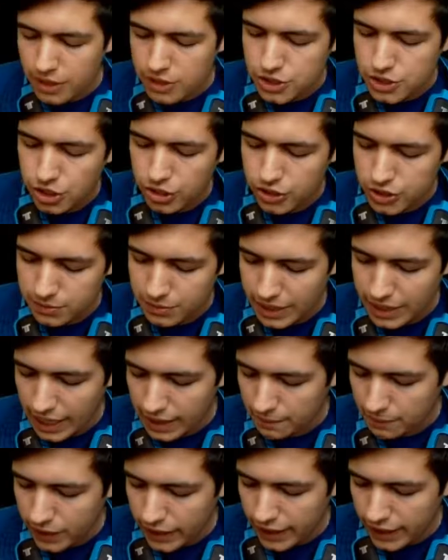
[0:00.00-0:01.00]
out and show you some
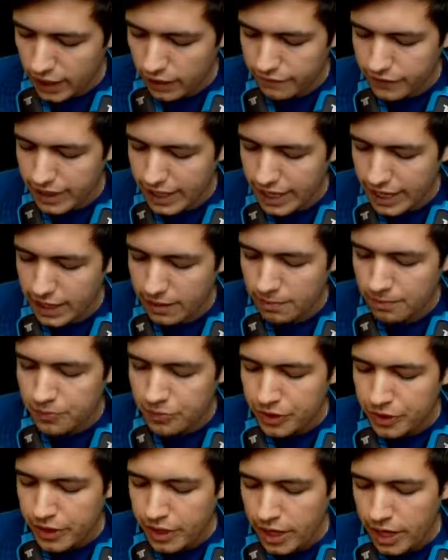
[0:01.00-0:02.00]
gameplay of a game
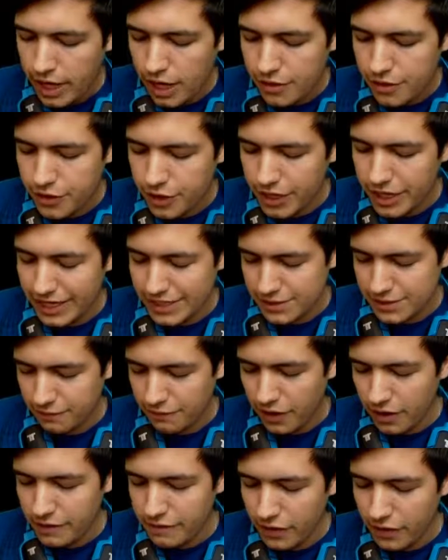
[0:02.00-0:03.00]
that is
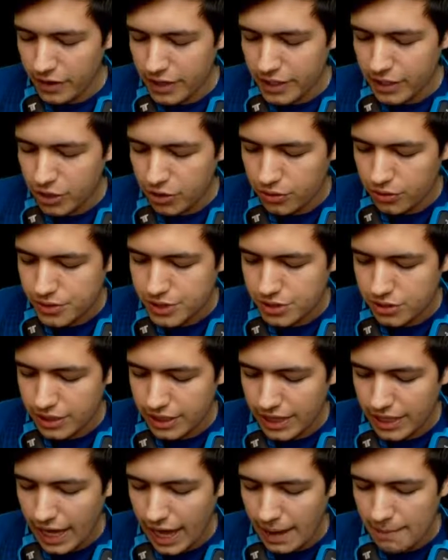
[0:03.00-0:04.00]
very, very new to
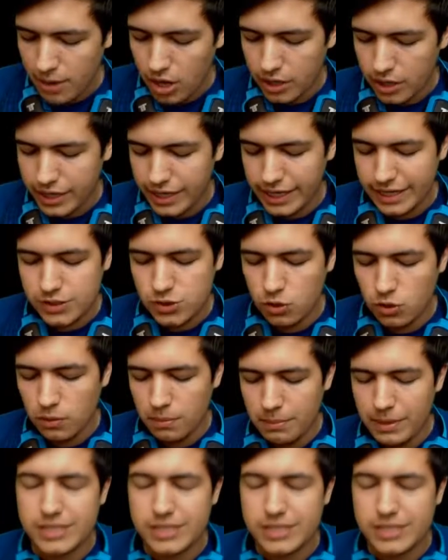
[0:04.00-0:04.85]
the app market. It's called